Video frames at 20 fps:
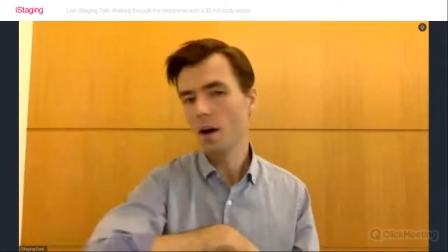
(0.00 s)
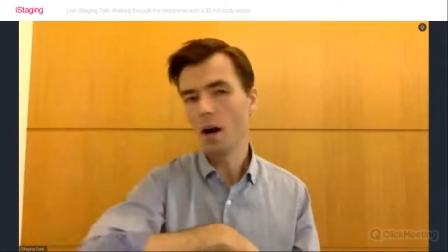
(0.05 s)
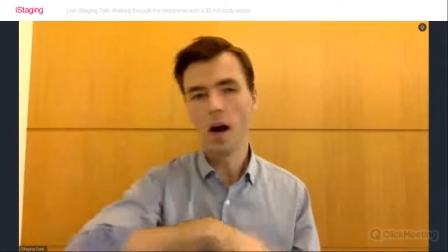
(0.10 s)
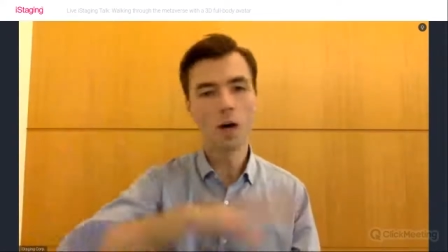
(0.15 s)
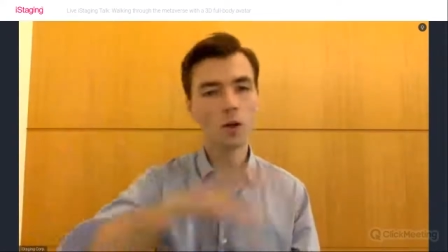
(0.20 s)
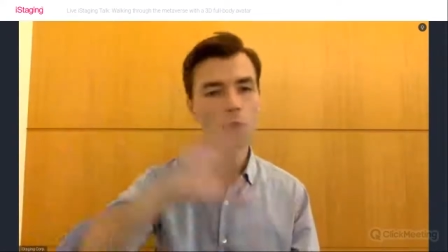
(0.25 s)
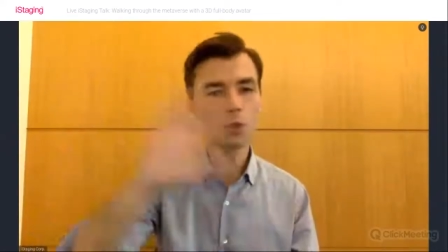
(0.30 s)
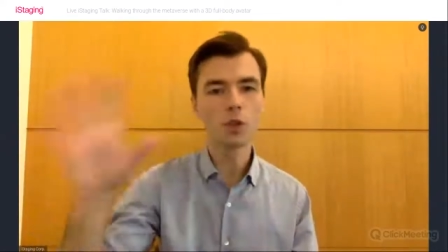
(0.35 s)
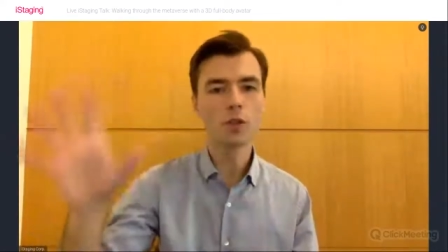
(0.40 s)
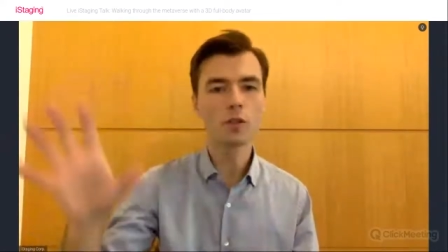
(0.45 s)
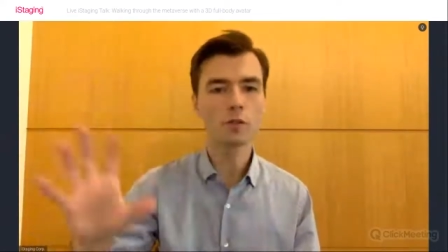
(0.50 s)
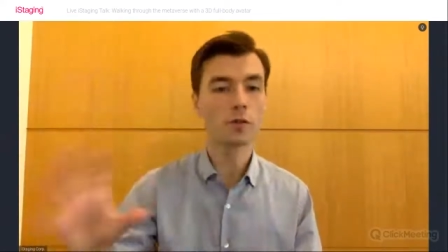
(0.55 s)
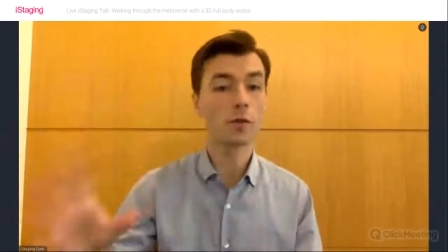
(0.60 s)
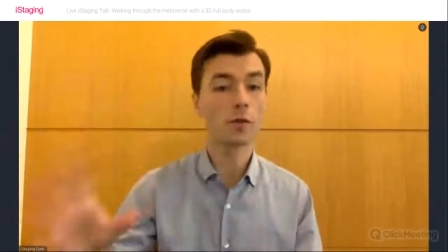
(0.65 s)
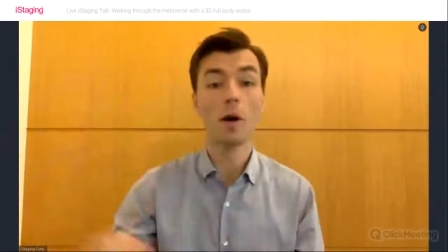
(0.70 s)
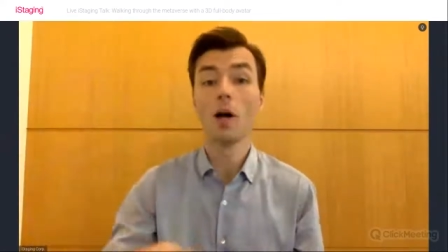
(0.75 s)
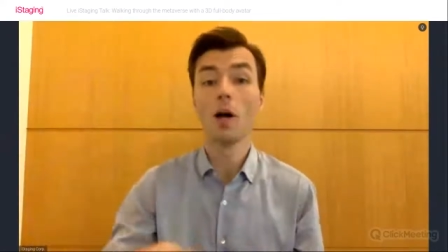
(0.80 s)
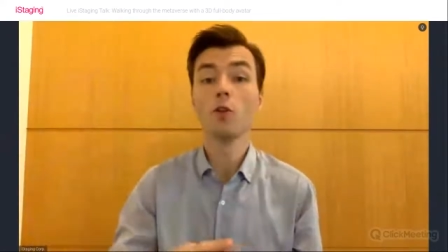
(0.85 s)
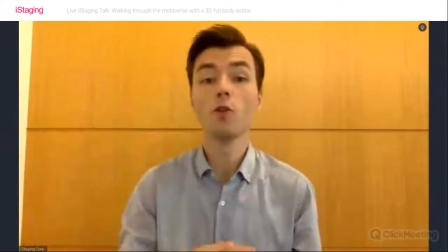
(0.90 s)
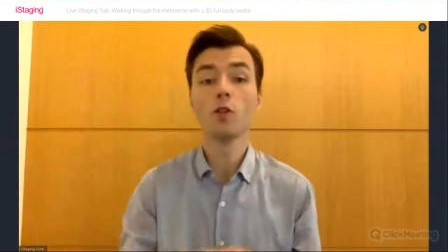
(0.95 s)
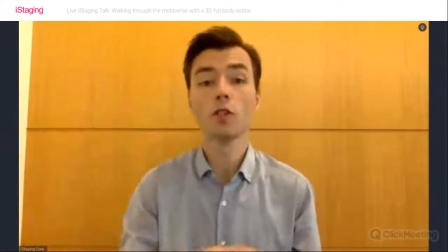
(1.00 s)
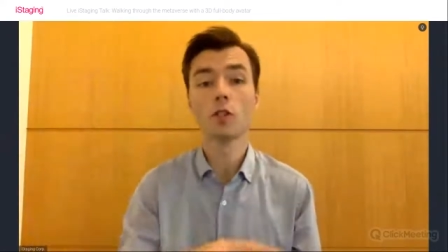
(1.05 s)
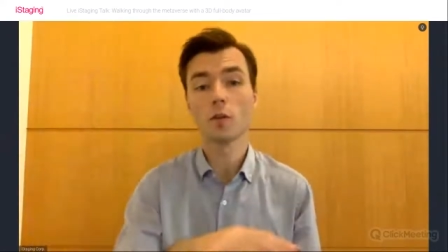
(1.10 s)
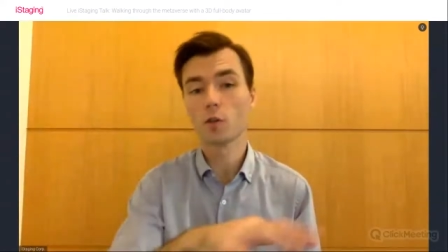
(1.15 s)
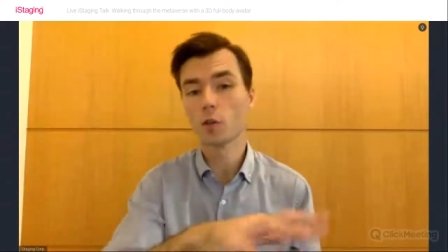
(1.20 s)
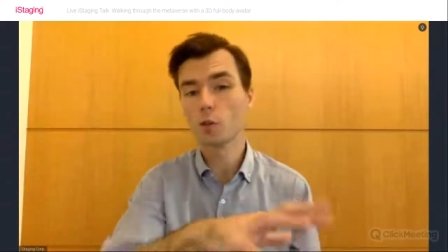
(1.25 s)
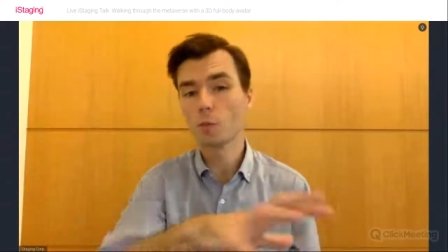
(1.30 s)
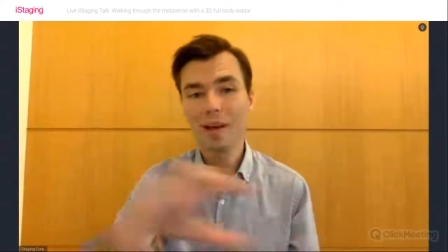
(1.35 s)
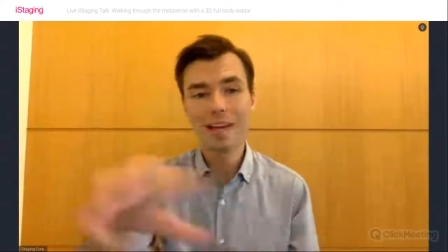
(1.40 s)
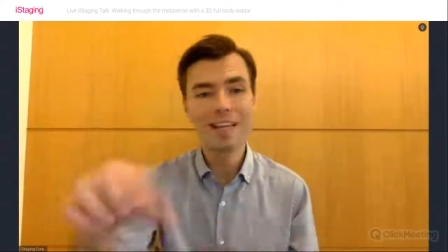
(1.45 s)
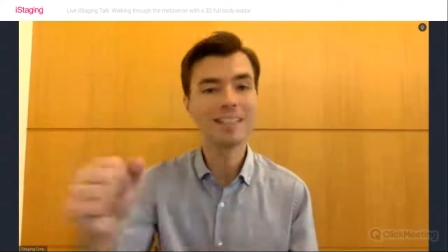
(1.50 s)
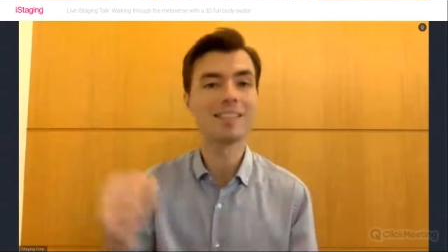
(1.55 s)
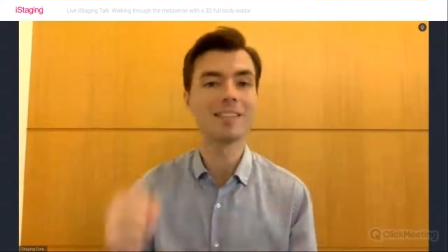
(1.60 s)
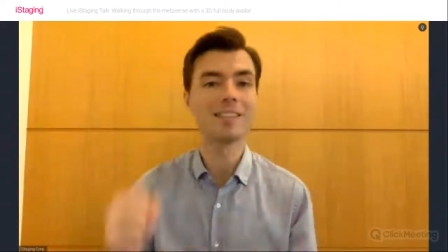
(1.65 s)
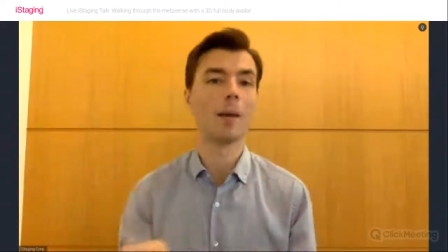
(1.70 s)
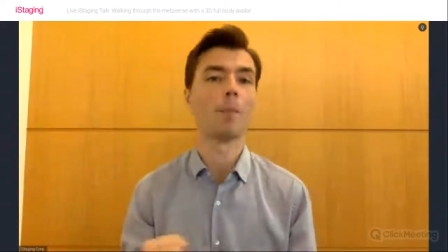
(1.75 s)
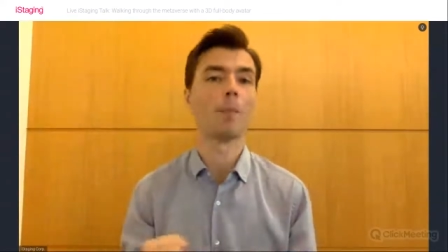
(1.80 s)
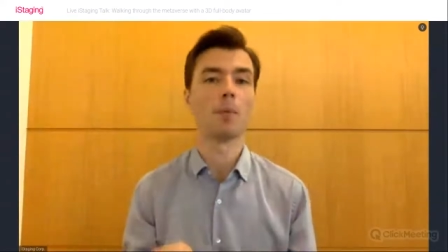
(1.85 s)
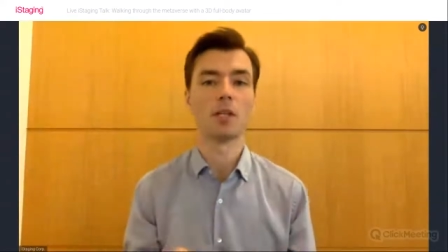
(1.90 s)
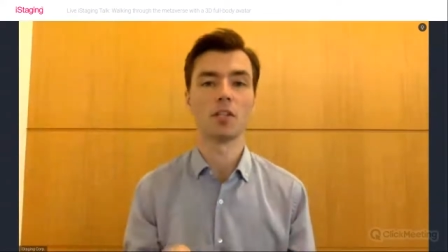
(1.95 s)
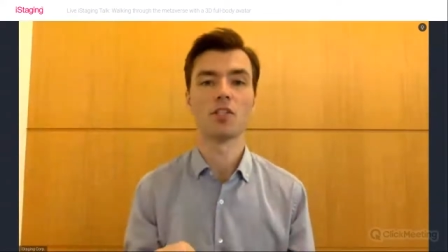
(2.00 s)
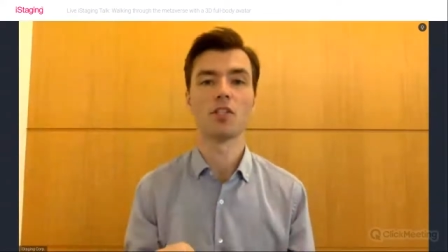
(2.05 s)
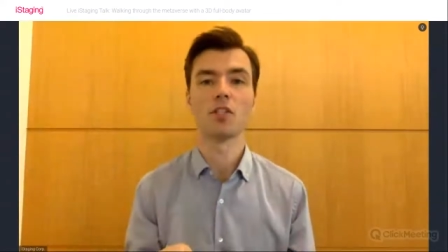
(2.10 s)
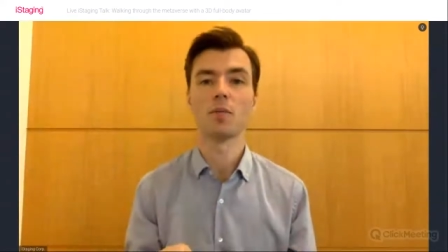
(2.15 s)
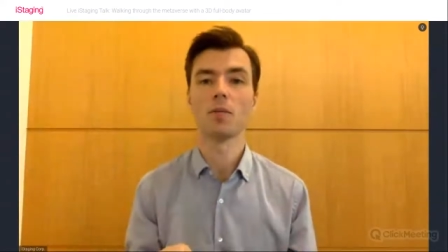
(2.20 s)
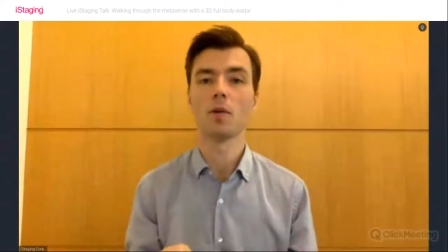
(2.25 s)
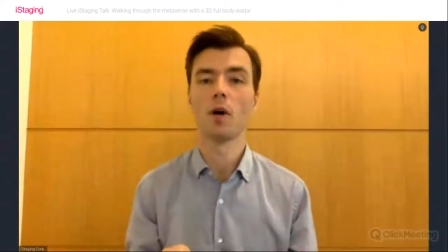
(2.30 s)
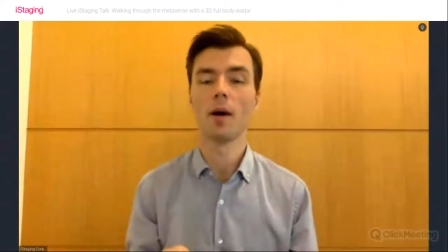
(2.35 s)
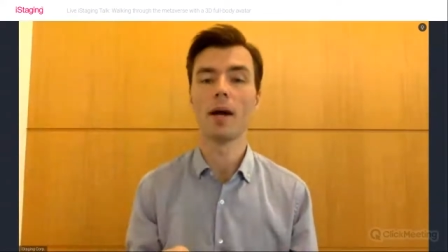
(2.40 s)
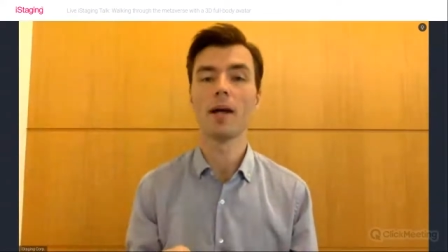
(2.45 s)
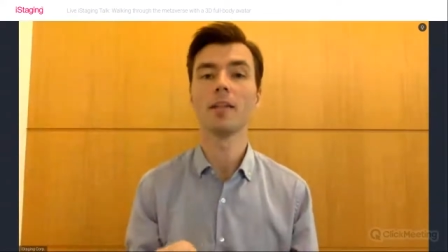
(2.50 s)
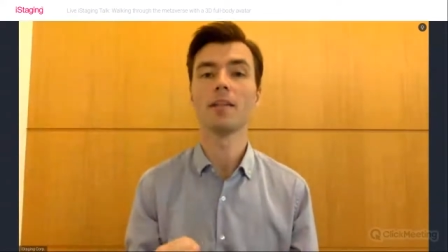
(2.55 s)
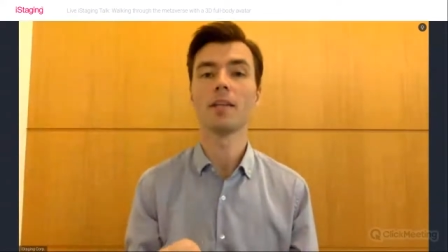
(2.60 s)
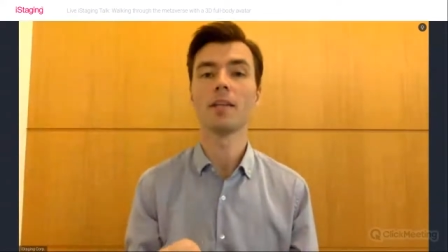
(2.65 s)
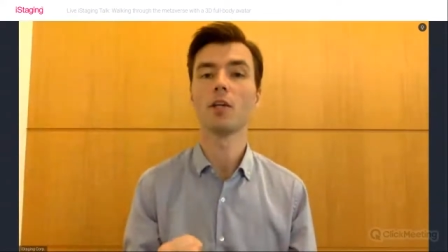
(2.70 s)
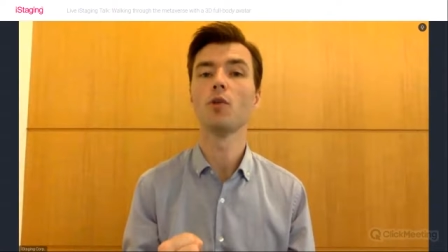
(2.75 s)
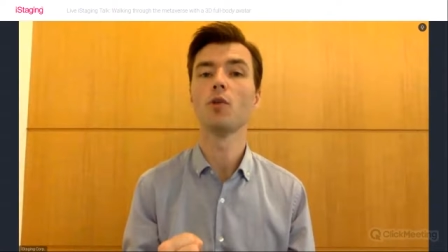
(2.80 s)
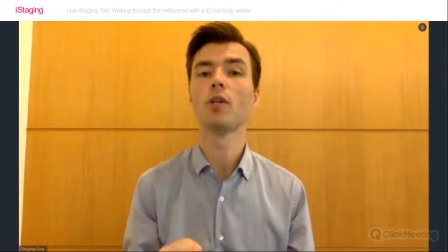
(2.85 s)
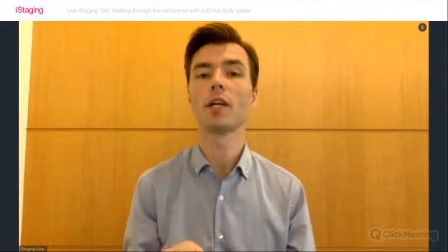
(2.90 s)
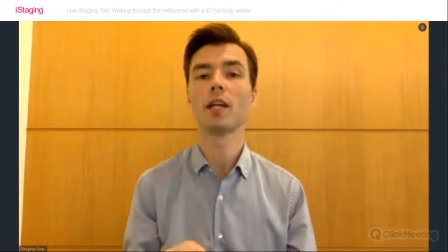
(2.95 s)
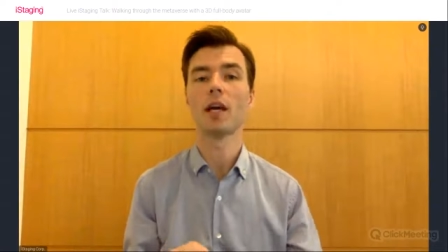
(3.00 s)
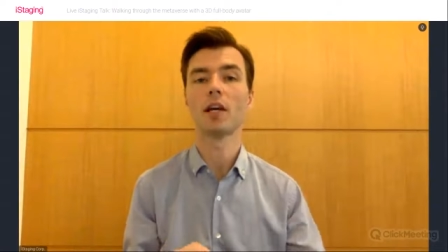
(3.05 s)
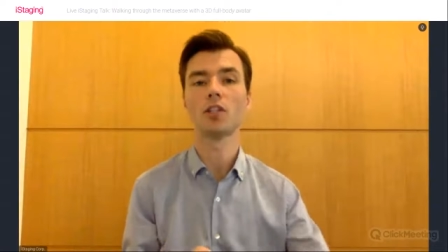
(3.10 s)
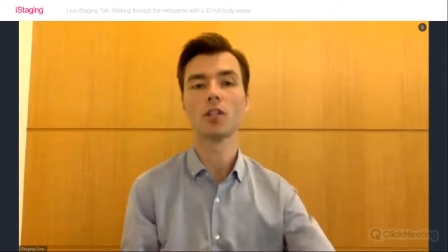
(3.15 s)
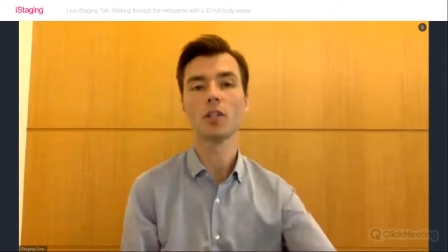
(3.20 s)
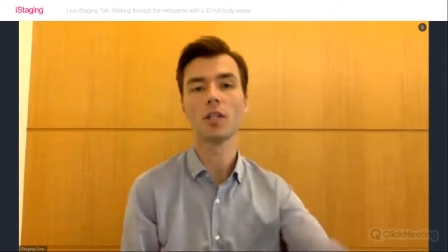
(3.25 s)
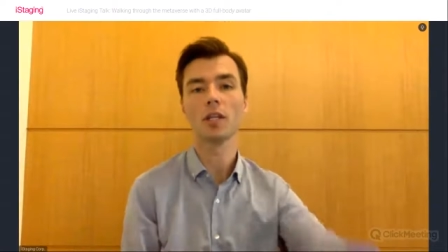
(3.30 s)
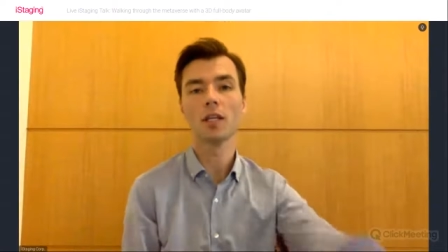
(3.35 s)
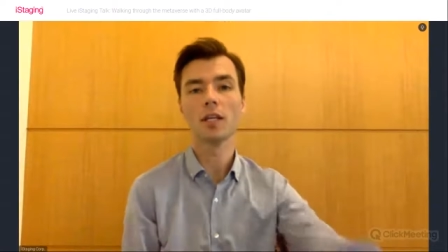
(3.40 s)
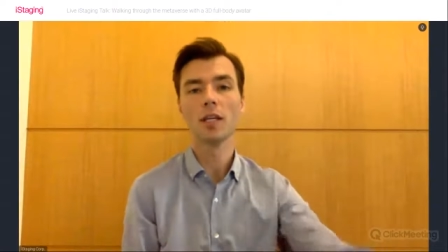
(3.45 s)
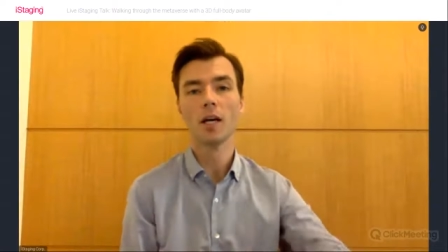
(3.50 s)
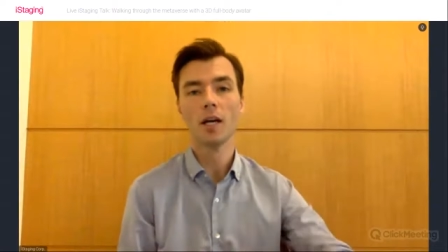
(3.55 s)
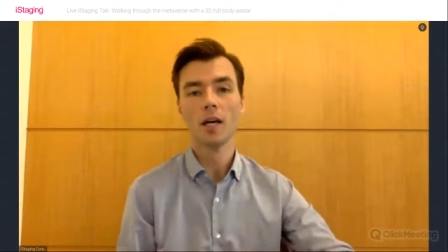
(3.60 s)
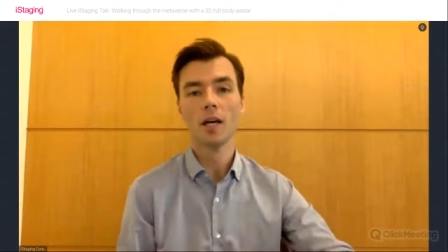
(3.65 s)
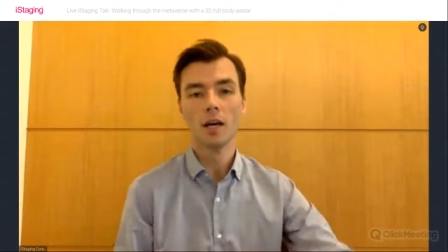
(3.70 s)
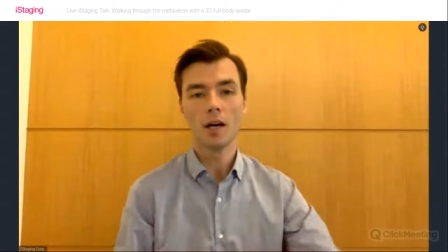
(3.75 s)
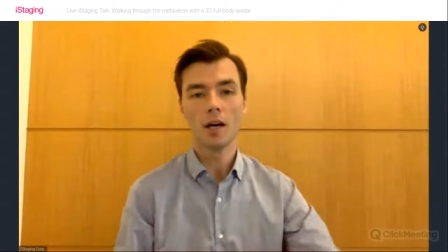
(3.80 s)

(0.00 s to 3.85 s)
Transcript: hundreds of space templates, all right, that you can actually